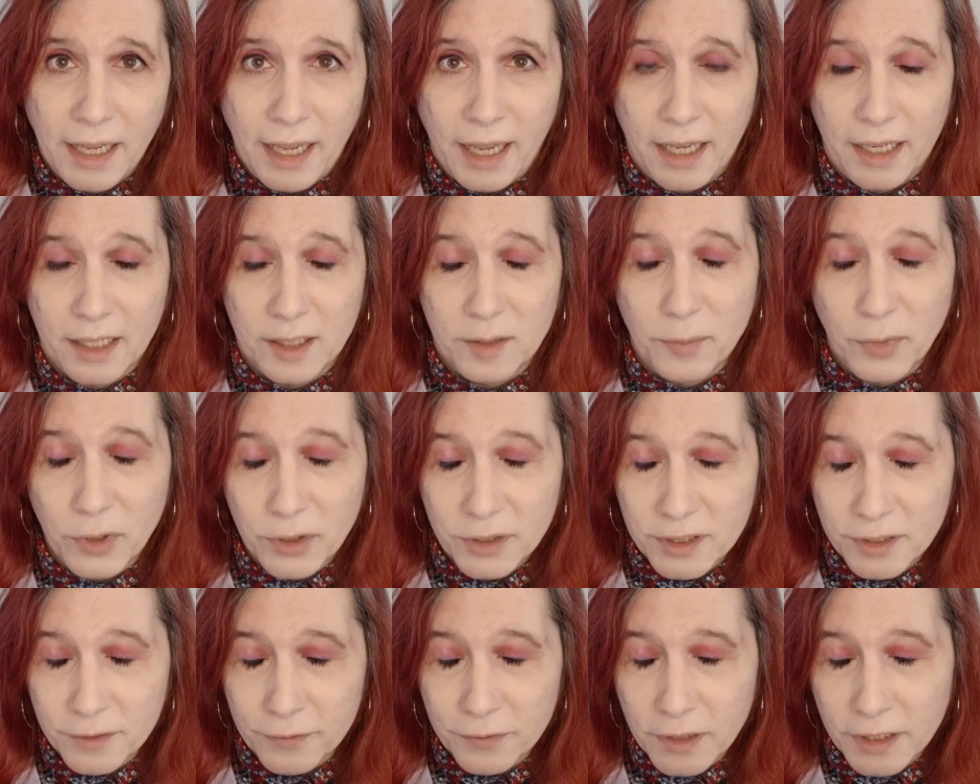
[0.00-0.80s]
And
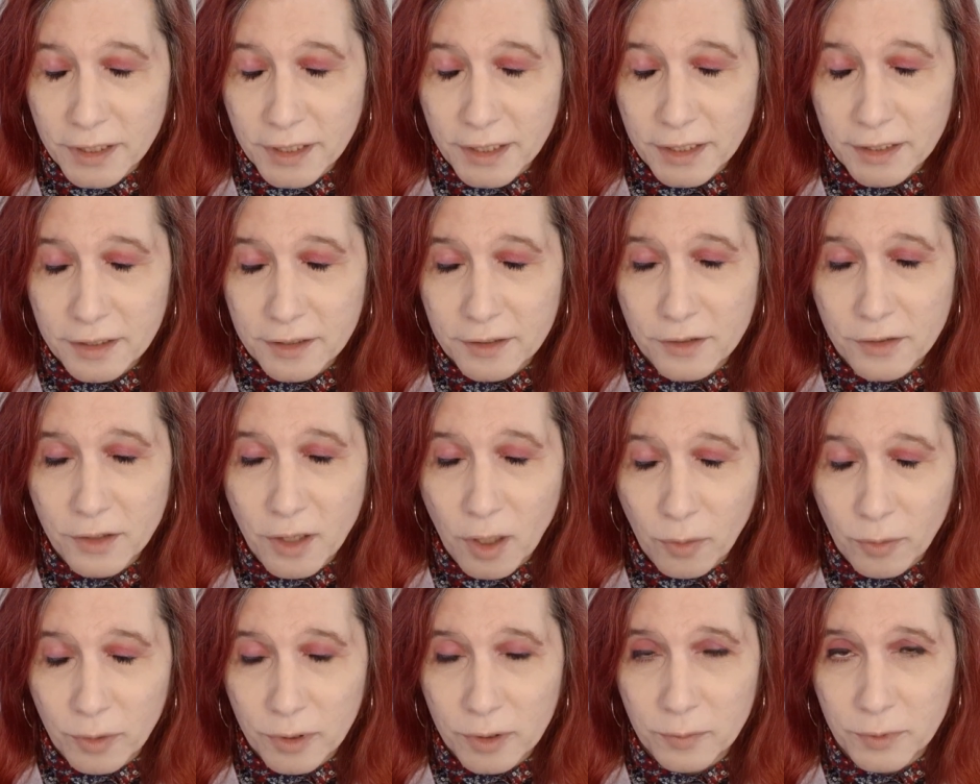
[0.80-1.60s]
mercifully,
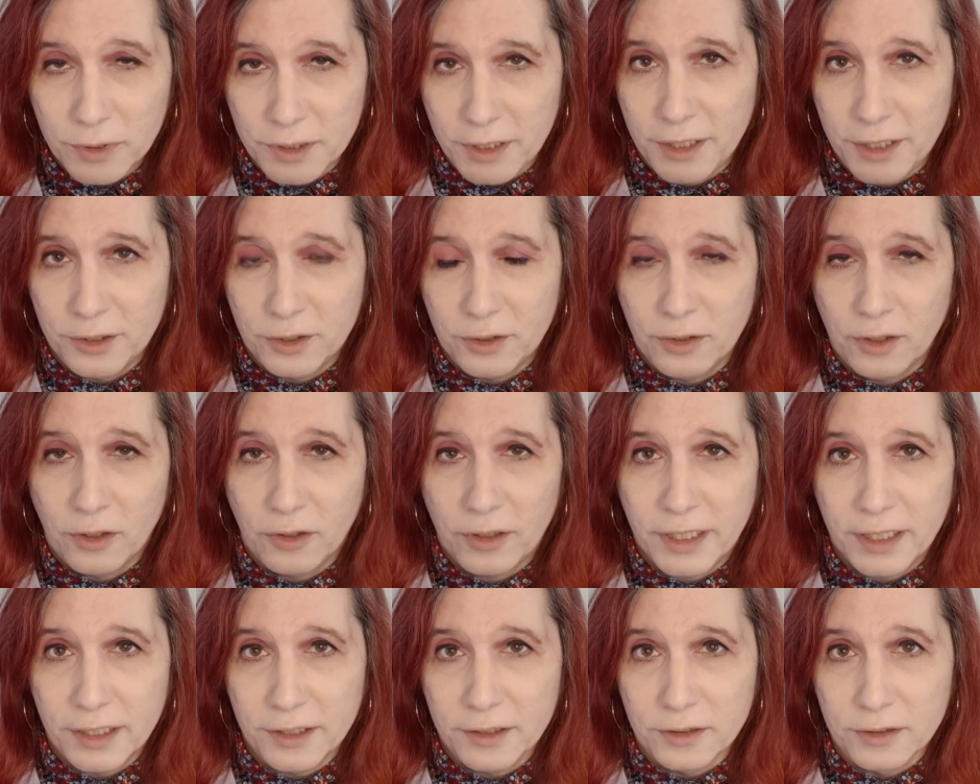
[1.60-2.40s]
no one was injured or
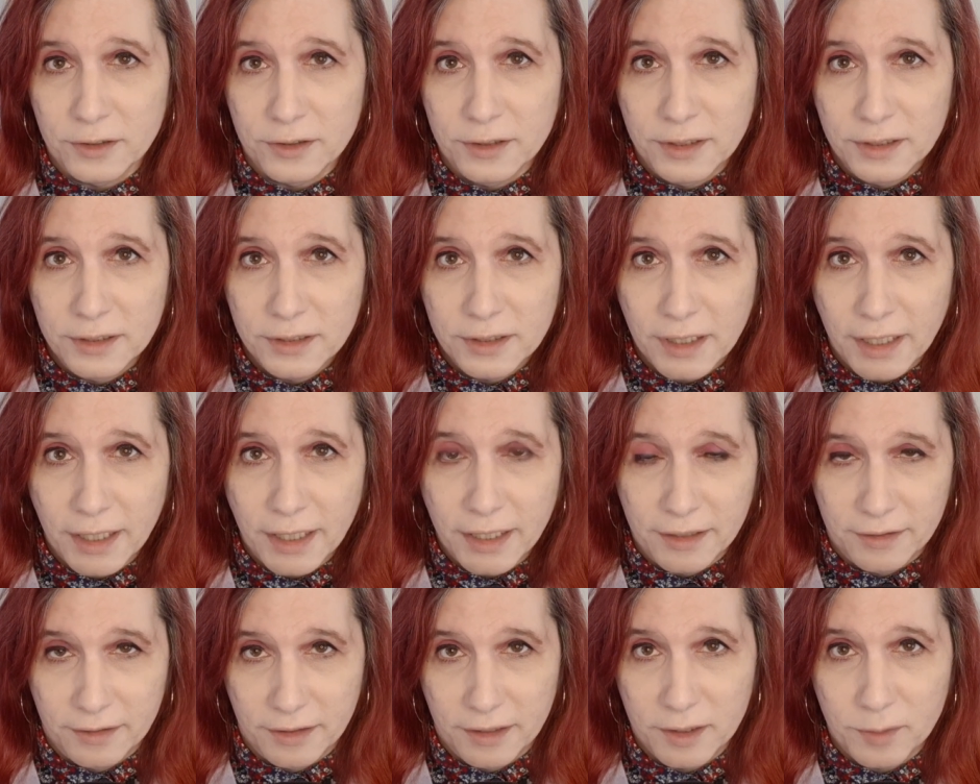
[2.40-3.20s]
killed
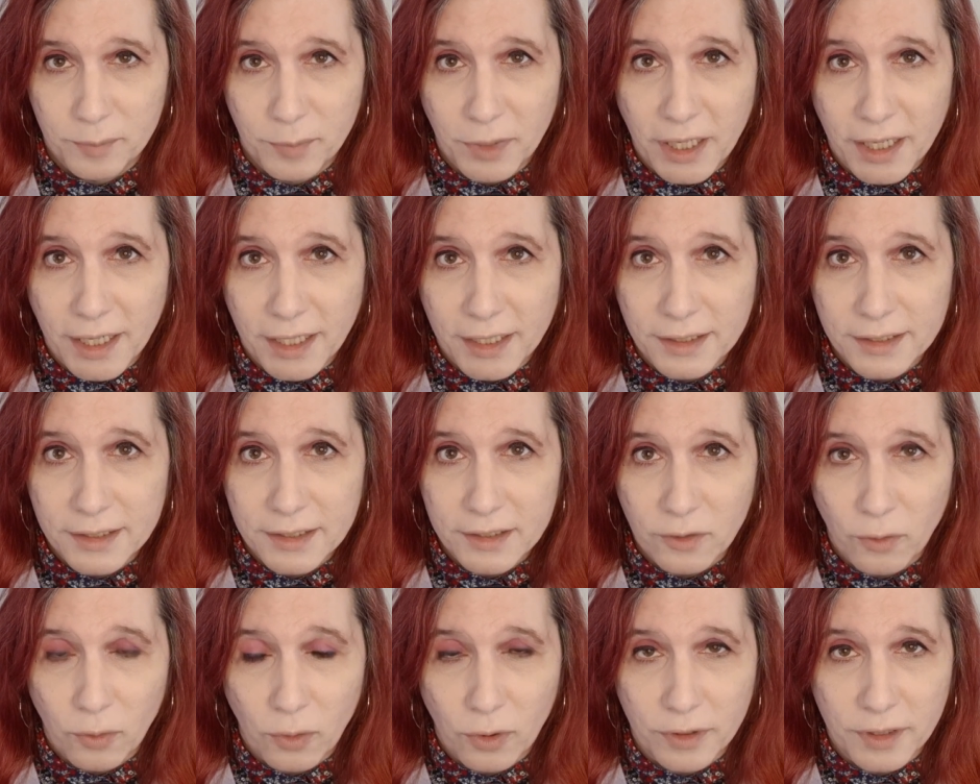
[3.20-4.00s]
in this
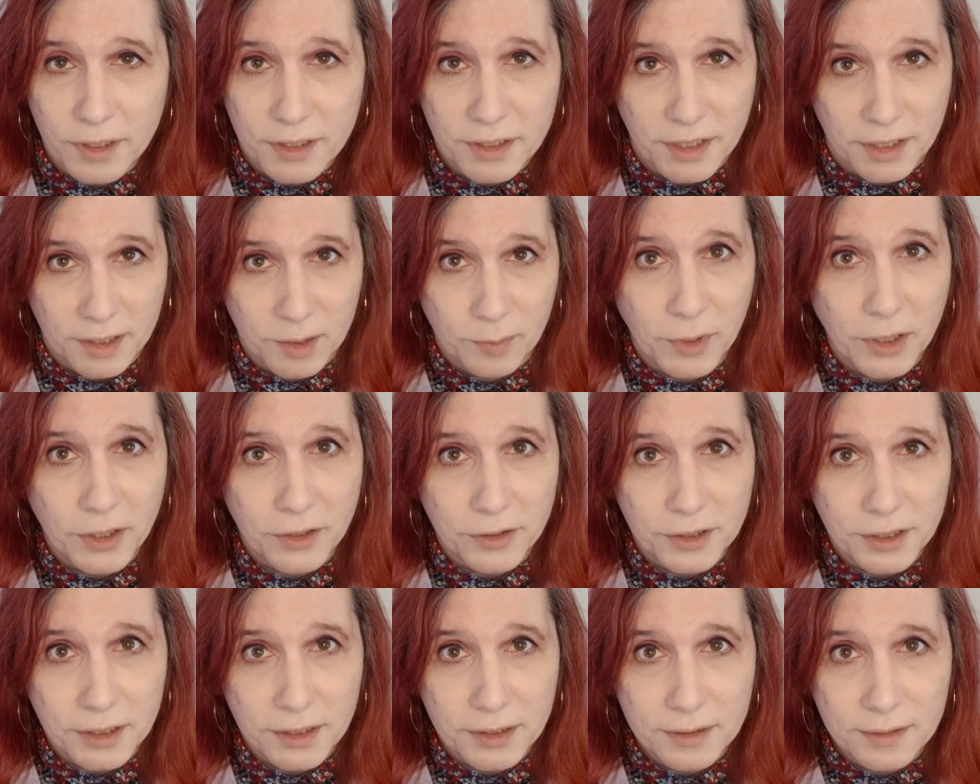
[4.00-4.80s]
blaze or this
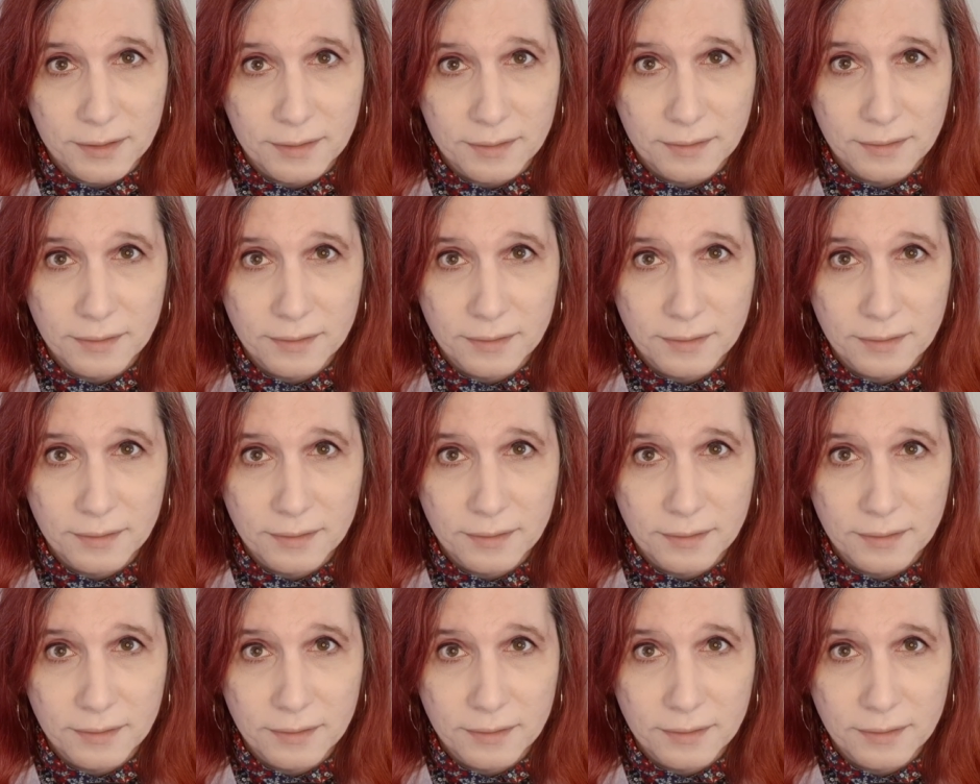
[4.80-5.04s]
explosion.